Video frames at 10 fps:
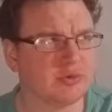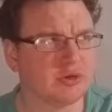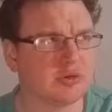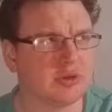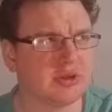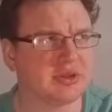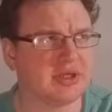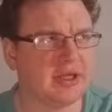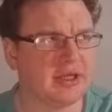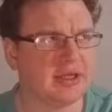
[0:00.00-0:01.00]
you want to call it,
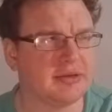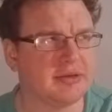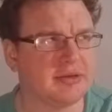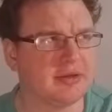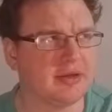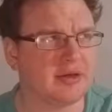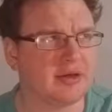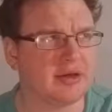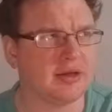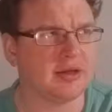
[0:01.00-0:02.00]
and then
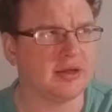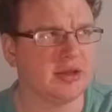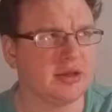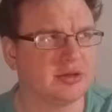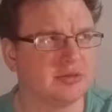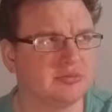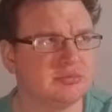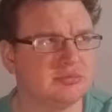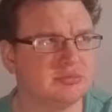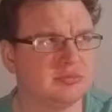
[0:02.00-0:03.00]
I
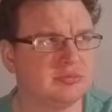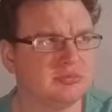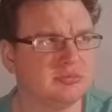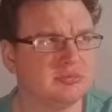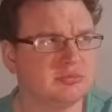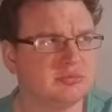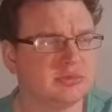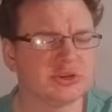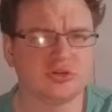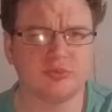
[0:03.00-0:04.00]

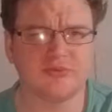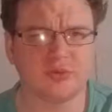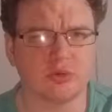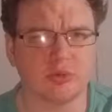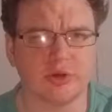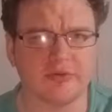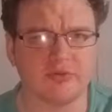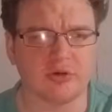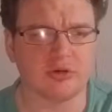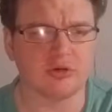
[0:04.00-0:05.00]
stopped for
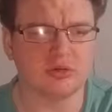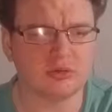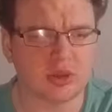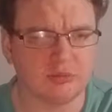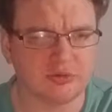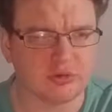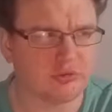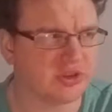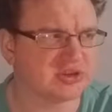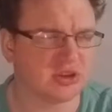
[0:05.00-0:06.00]
whatever absurd
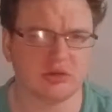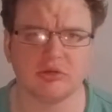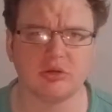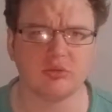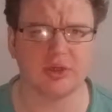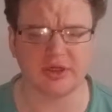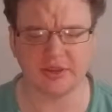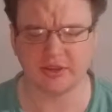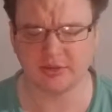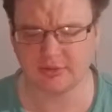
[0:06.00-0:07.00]
reason. I don't know
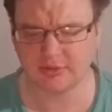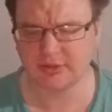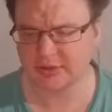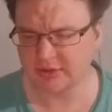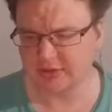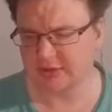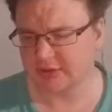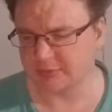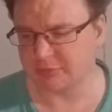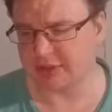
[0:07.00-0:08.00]
why,
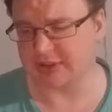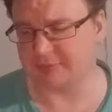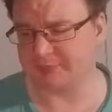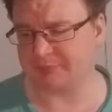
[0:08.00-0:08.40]
but